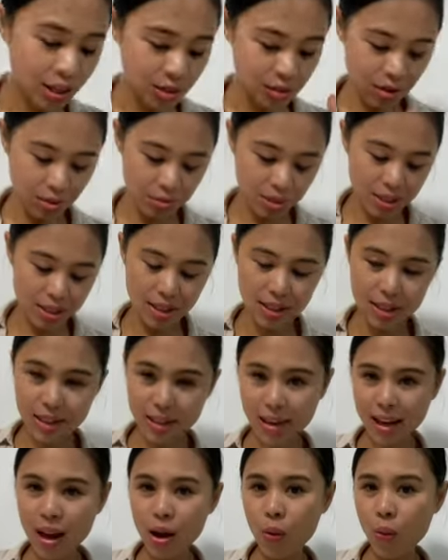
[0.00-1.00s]
So I'm just gonna
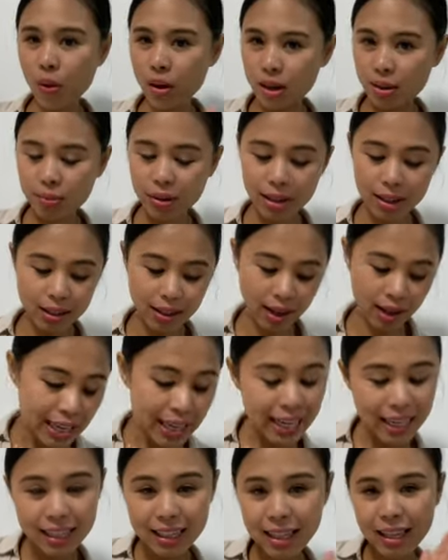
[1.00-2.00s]
get what I'm gonna
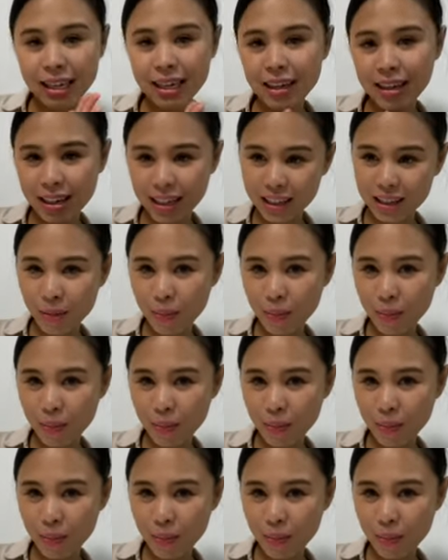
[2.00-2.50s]
eat here in the